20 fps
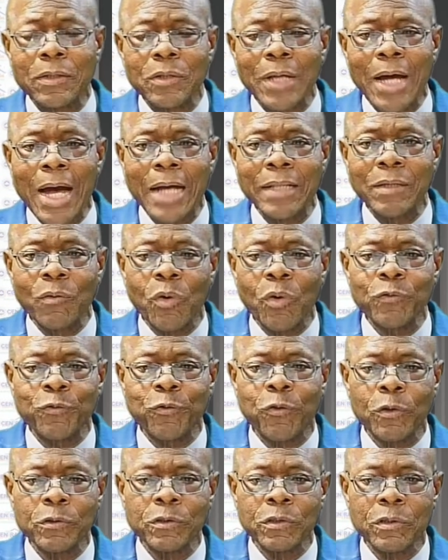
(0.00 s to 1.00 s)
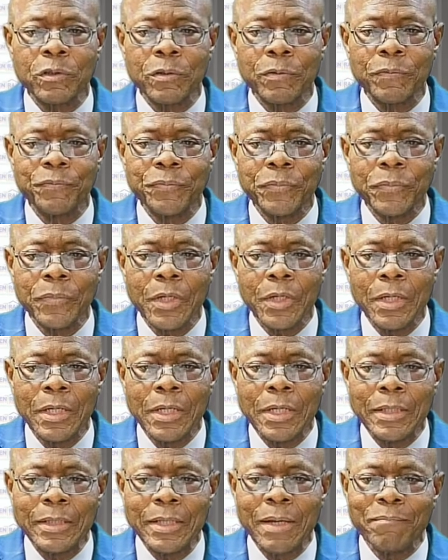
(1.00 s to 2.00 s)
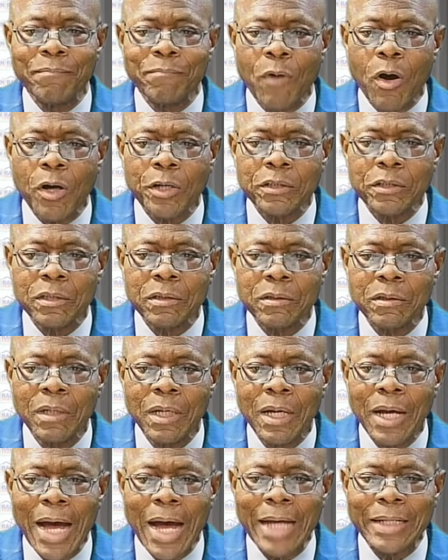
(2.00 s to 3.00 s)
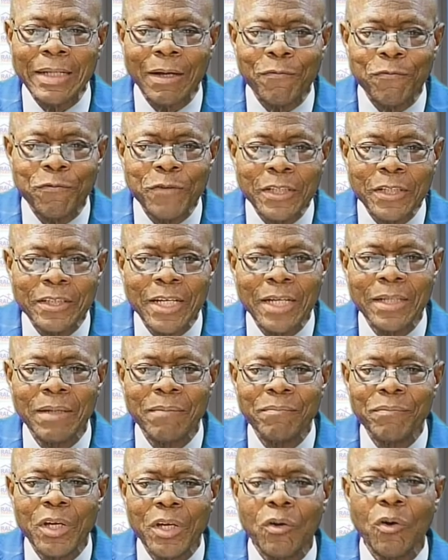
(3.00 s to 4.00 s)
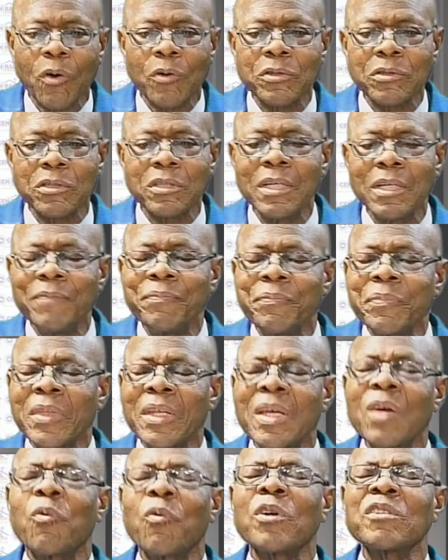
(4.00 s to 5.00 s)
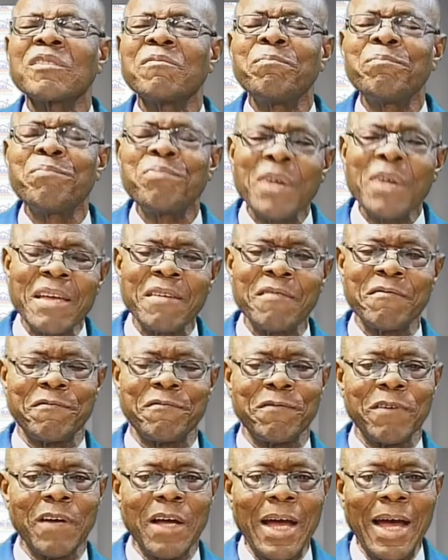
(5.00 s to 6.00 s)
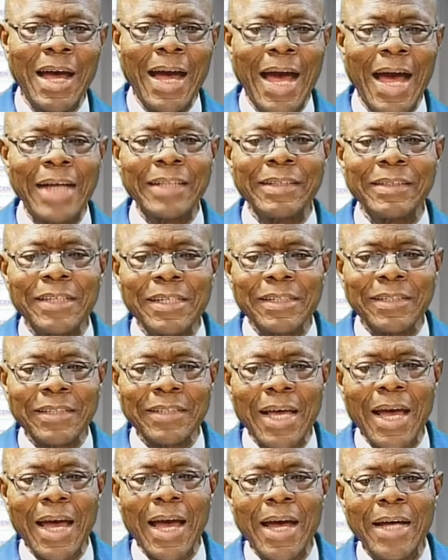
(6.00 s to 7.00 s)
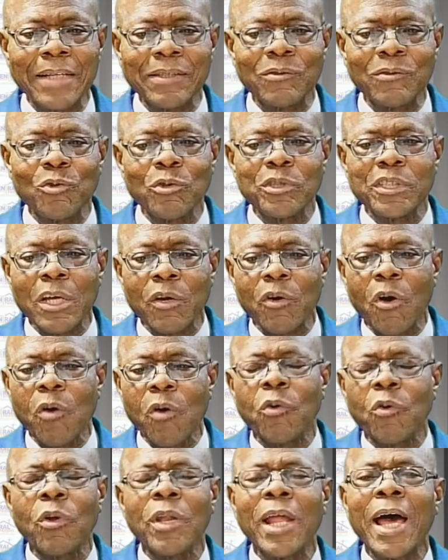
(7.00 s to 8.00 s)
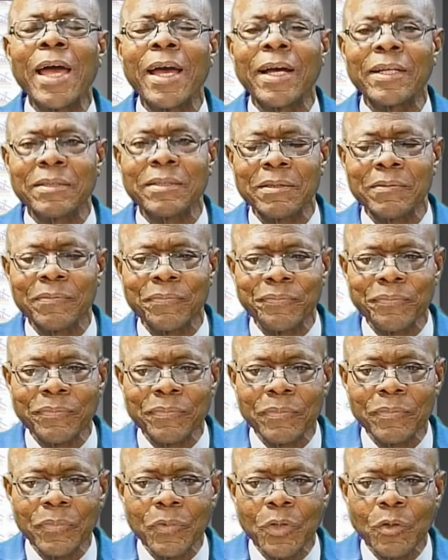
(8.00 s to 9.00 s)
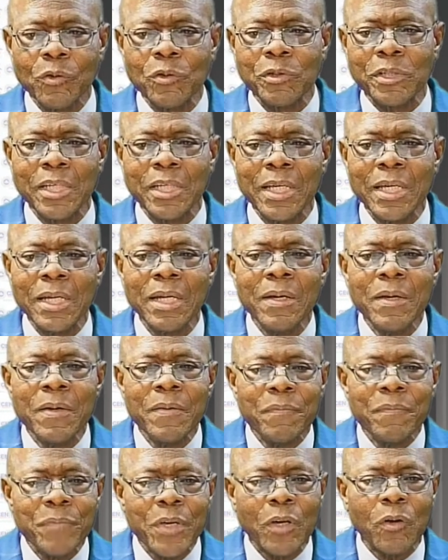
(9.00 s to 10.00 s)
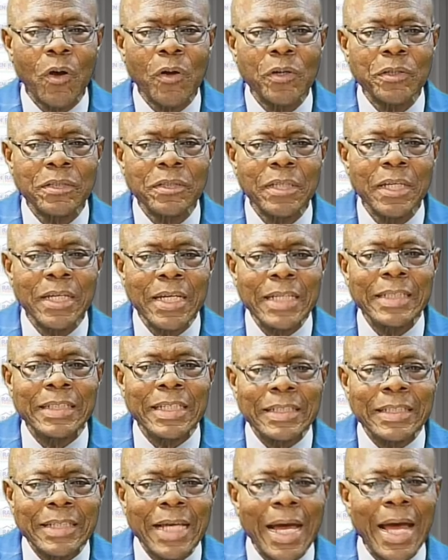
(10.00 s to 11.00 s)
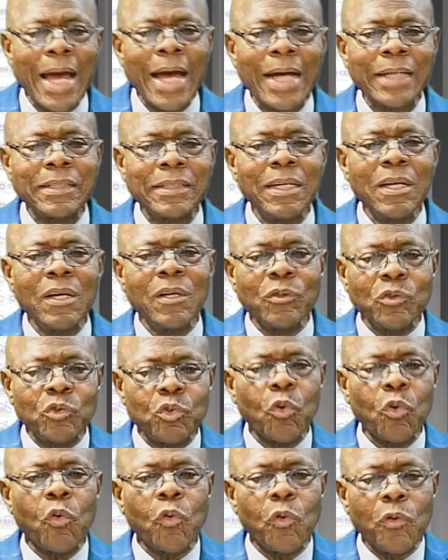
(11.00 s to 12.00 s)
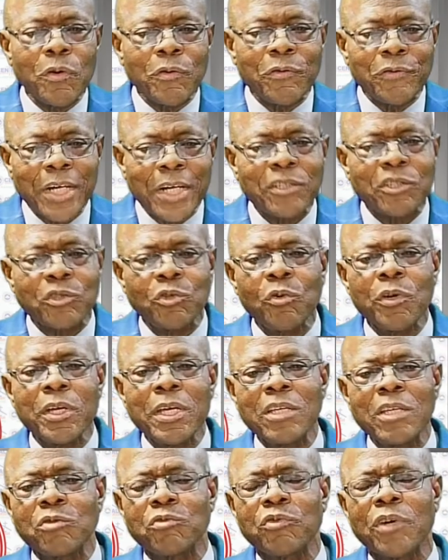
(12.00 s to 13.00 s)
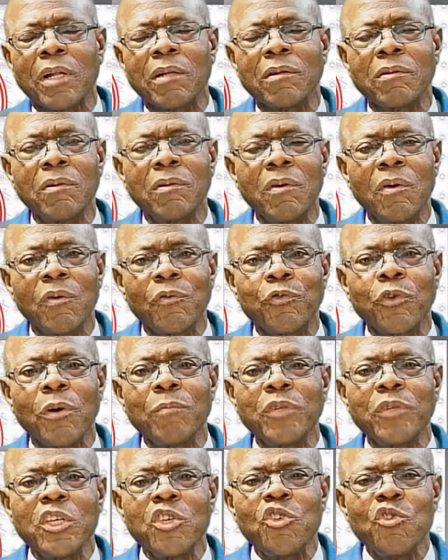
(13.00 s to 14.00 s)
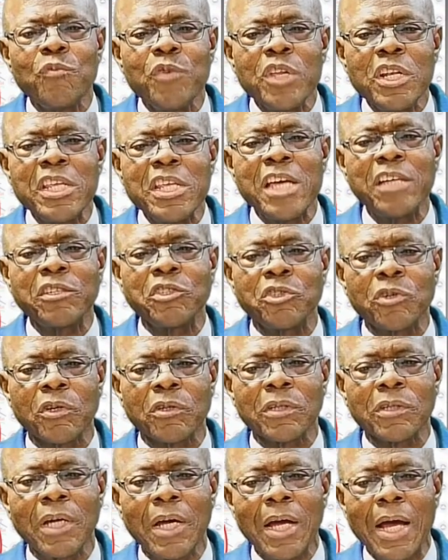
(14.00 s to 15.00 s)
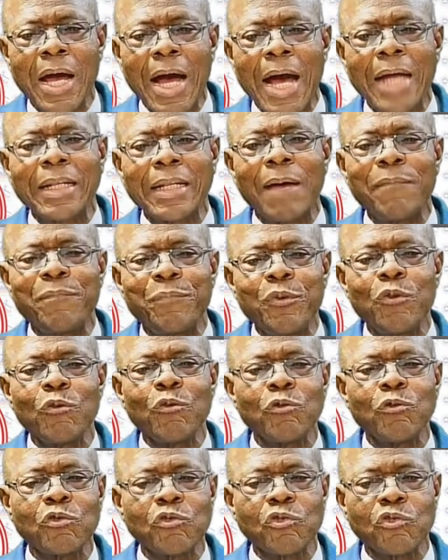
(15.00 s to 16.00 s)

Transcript: at the word for. They mocked and afflicted him because he was brave and desired to take on Goliath. You see, because he desired to rescue Israel from the humiliation and abuse